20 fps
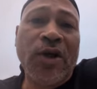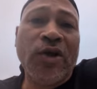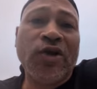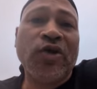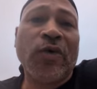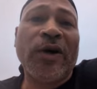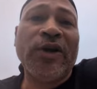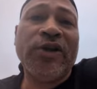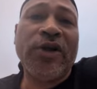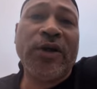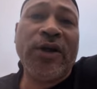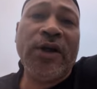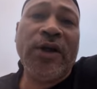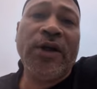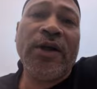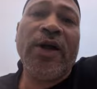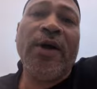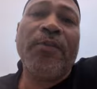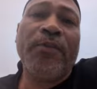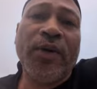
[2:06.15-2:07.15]
So, I took
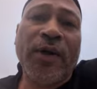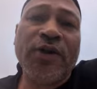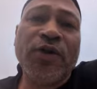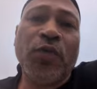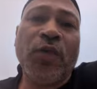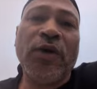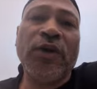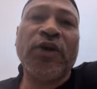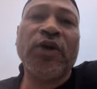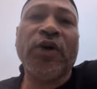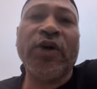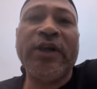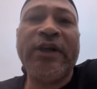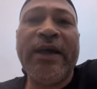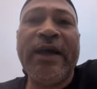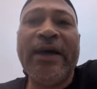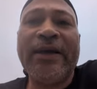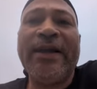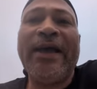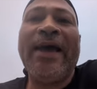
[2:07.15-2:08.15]
it, plus
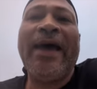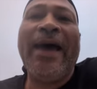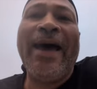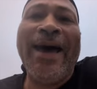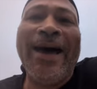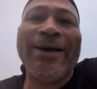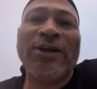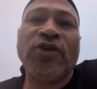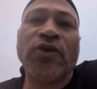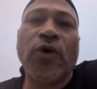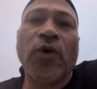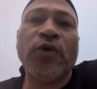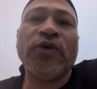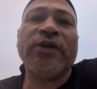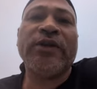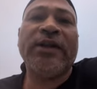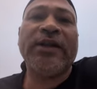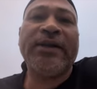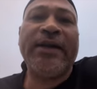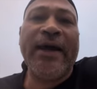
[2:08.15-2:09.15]
138,
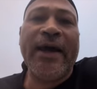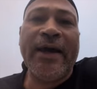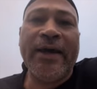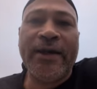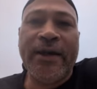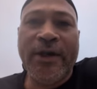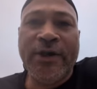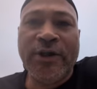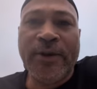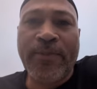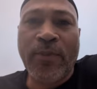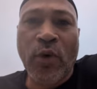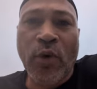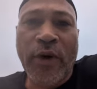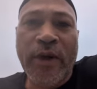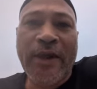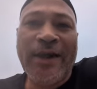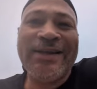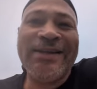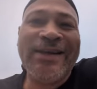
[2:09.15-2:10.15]
Astros, today. It's your
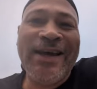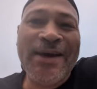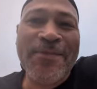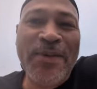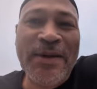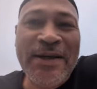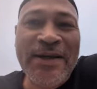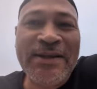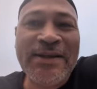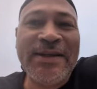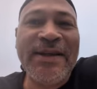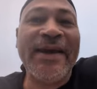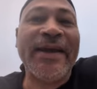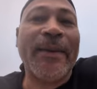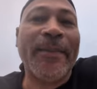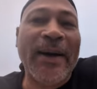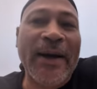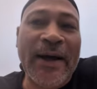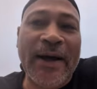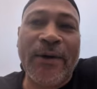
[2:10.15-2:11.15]
boy, Jpeezy,
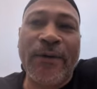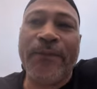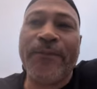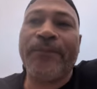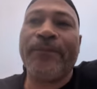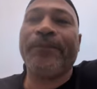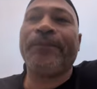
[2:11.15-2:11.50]
and I'm out.